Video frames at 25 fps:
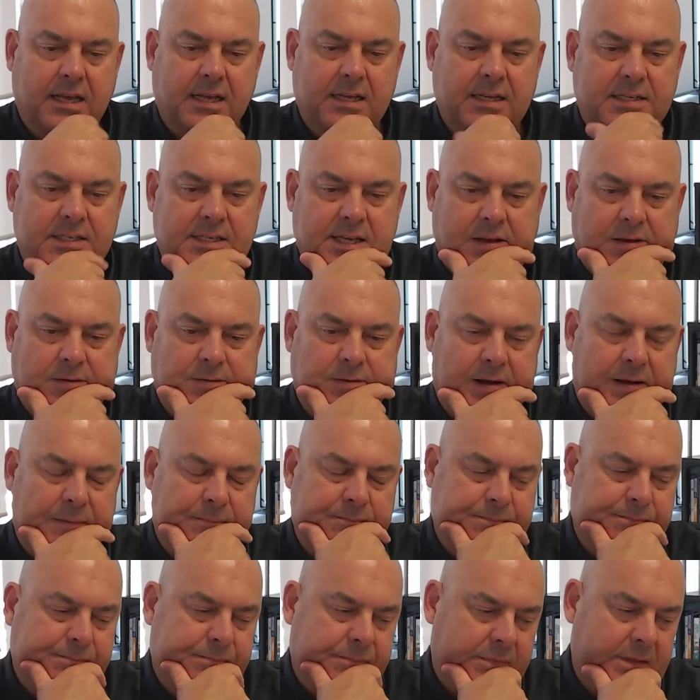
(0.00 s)

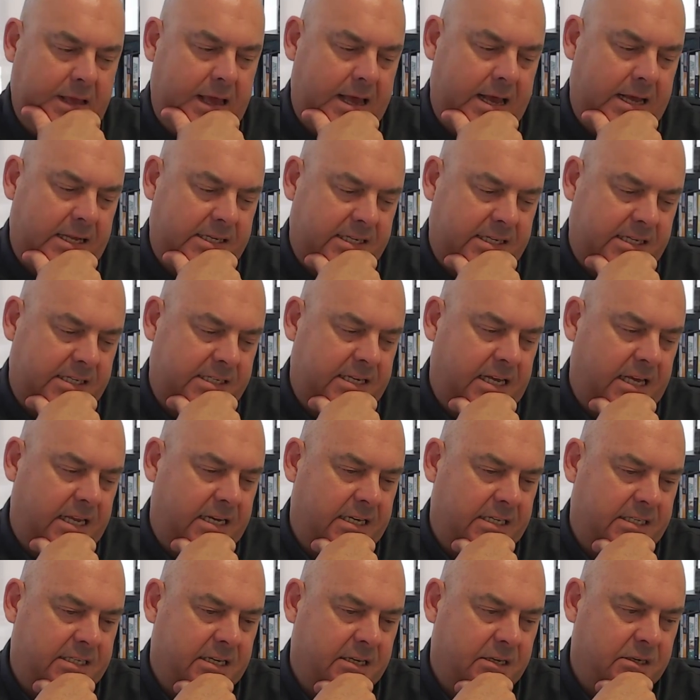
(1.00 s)
So yeah, as I said,
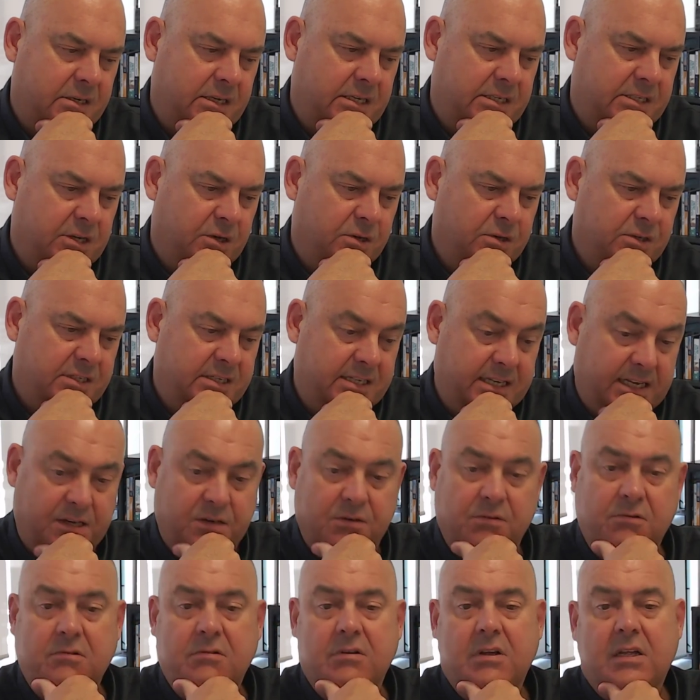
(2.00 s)
it's a good
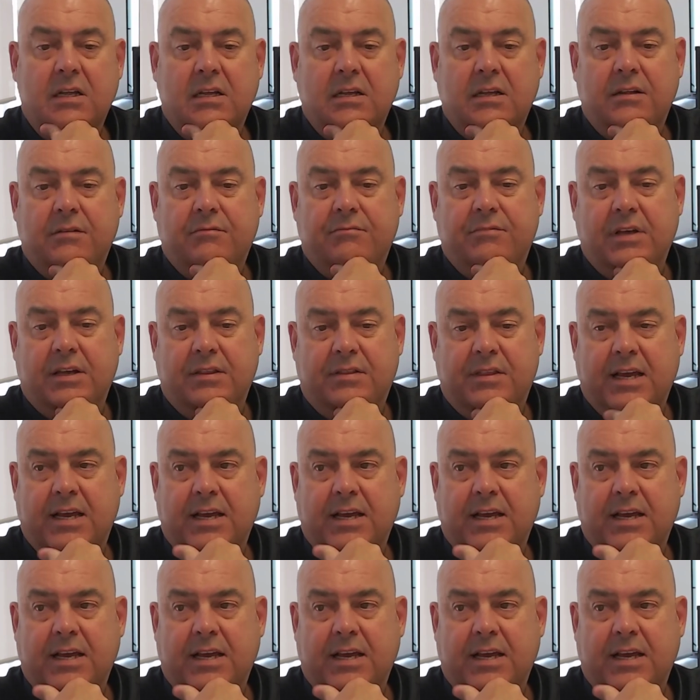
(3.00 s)
signal that